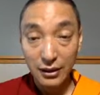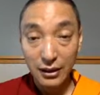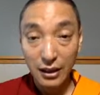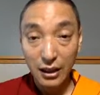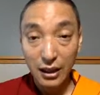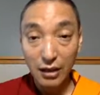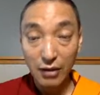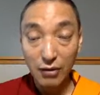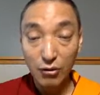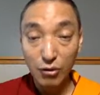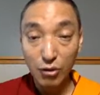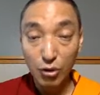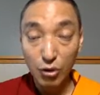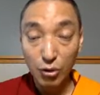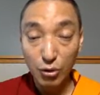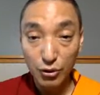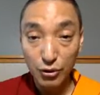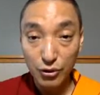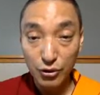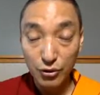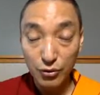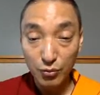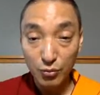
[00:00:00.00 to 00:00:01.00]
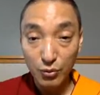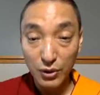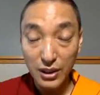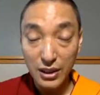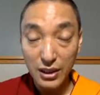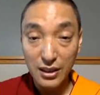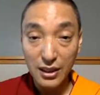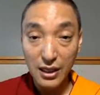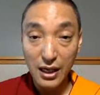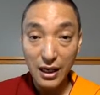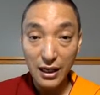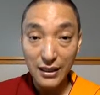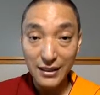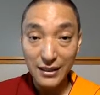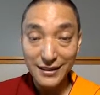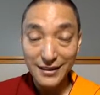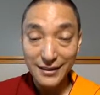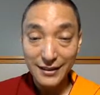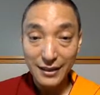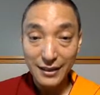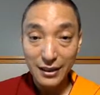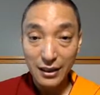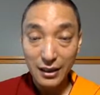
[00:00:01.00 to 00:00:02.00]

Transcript: arose within us?